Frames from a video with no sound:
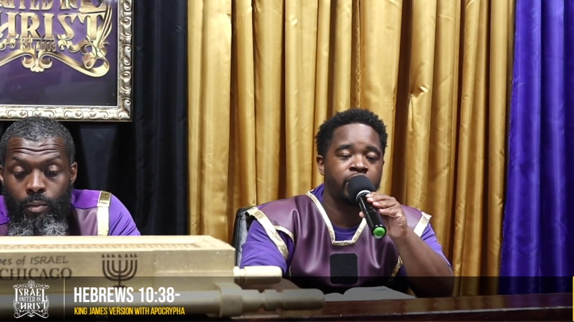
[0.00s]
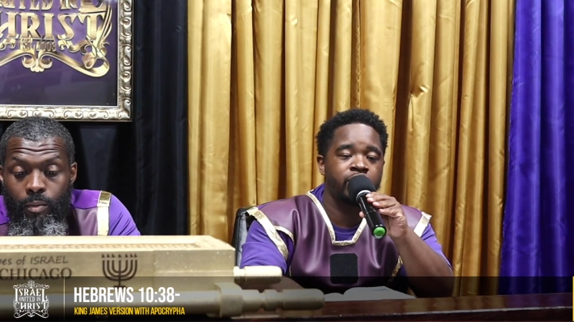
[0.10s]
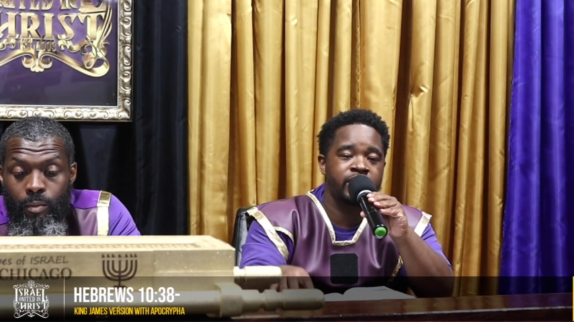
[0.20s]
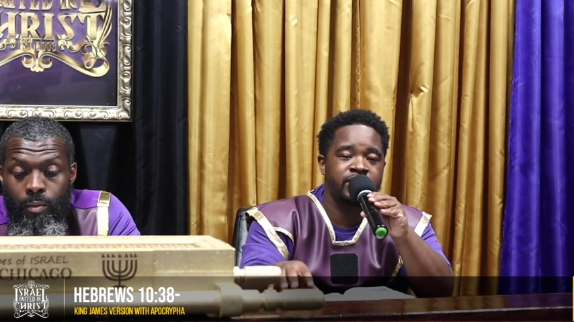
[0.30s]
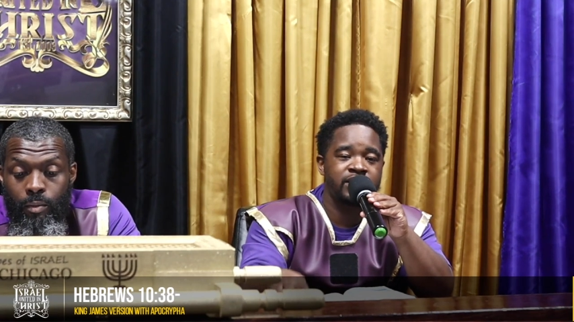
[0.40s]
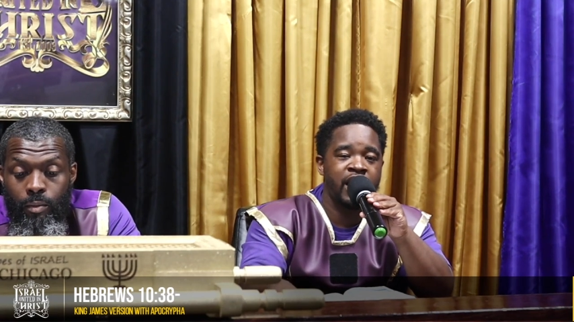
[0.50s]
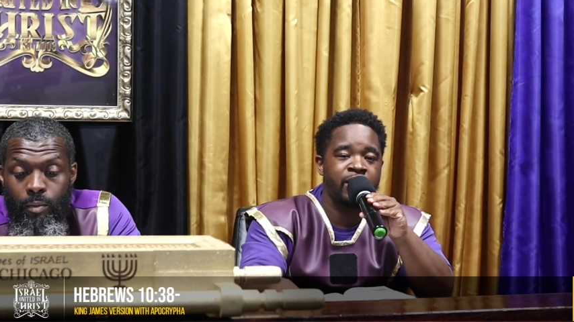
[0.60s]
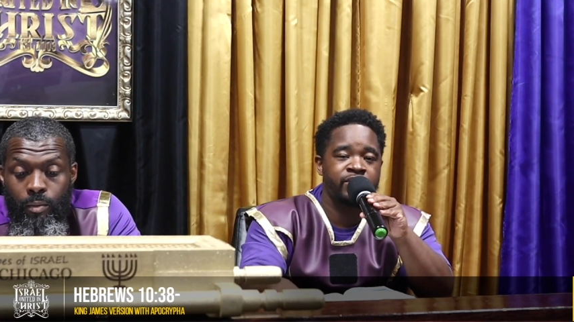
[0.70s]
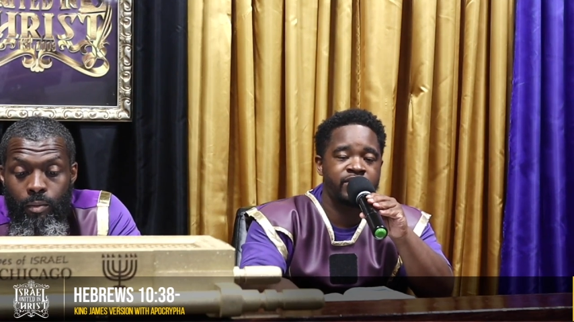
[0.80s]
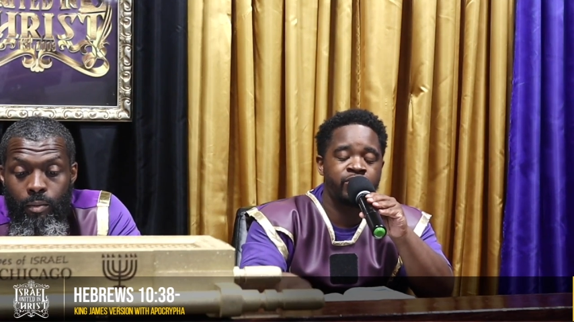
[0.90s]
Speaker 1: his
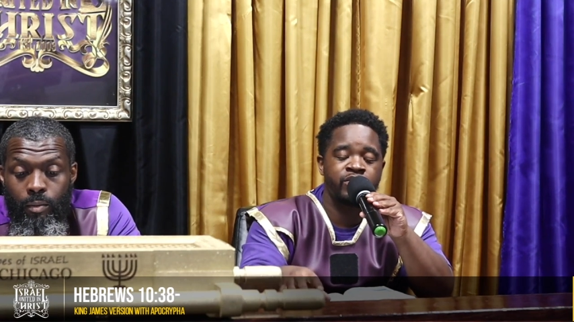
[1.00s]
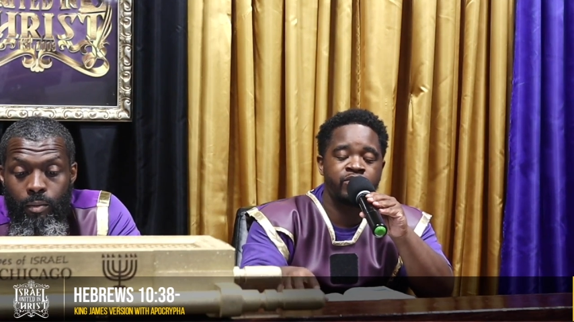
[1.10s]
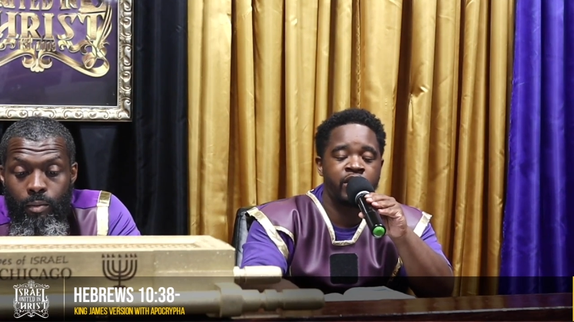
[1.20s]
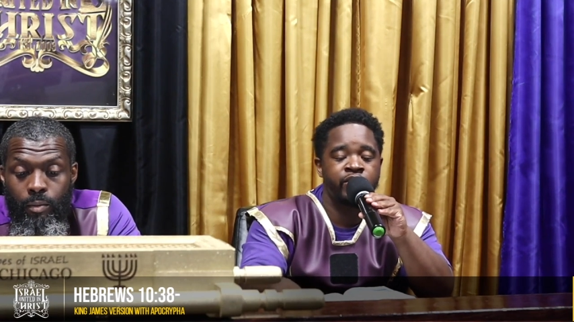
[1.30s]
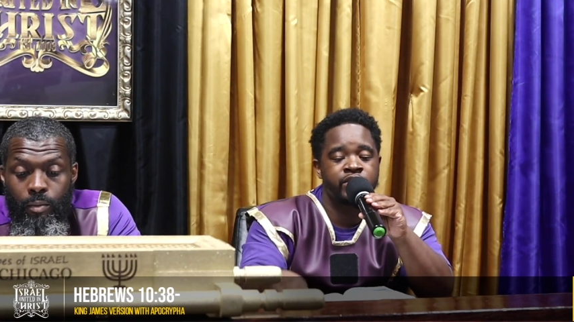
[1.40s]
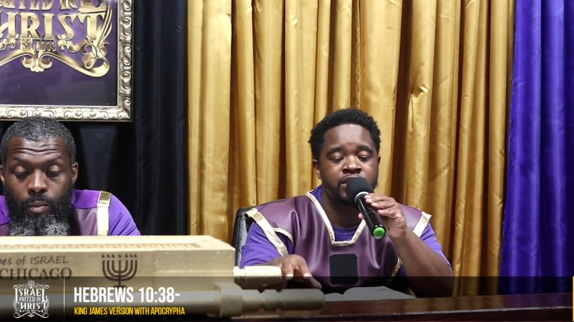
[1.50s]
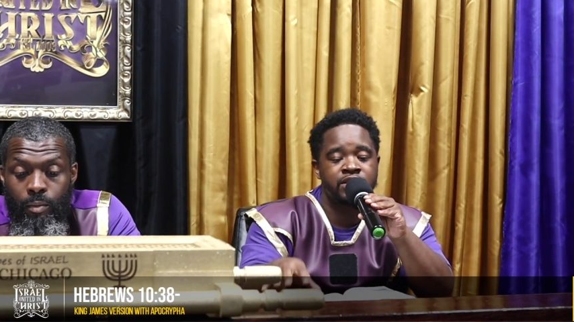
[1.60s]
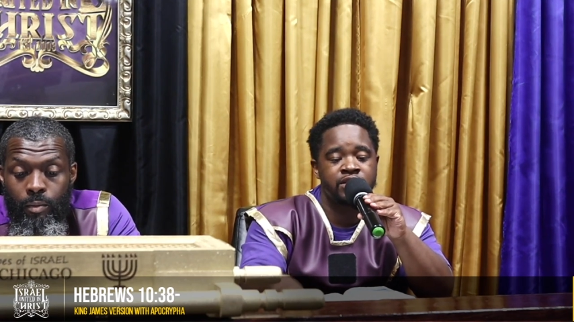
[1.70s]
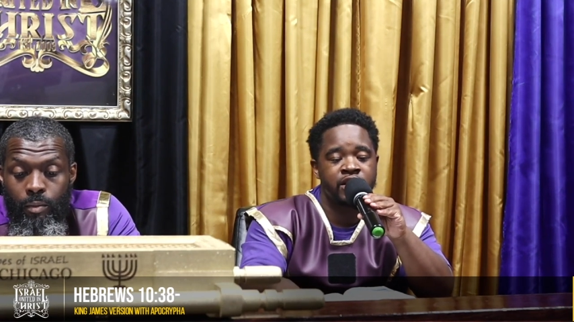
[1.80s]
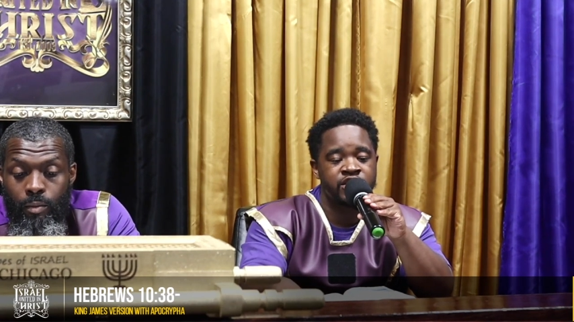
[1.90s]
Sabbaths and we reverence his
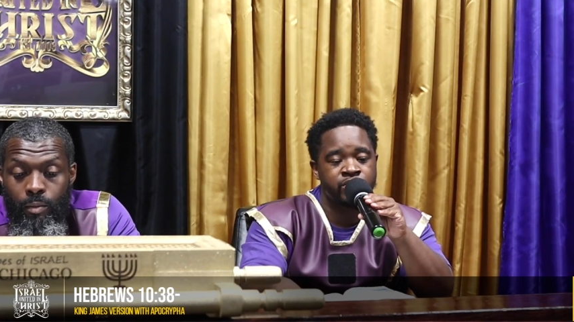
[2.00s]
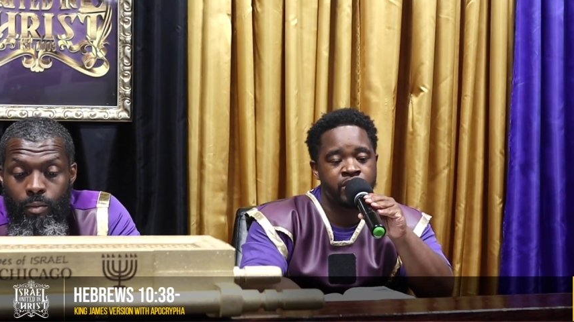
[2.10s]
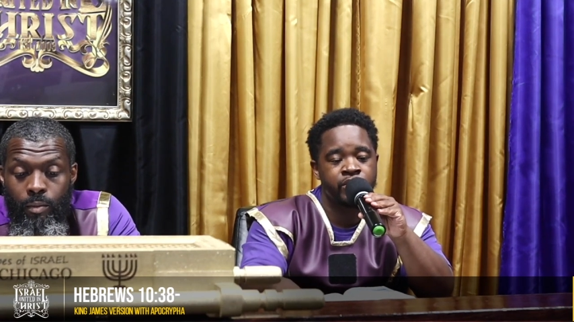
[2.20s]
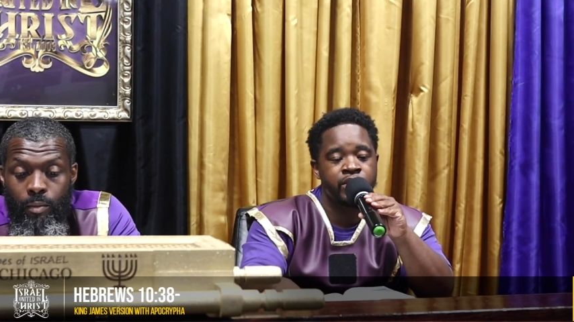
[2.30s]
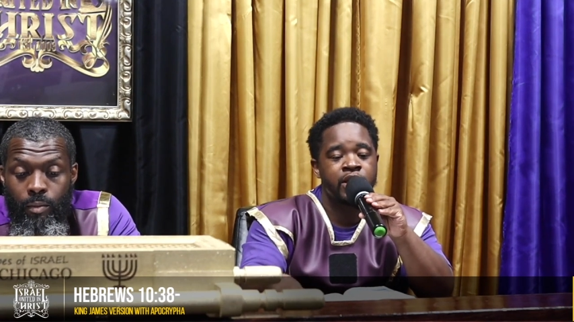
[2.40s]
sanctuary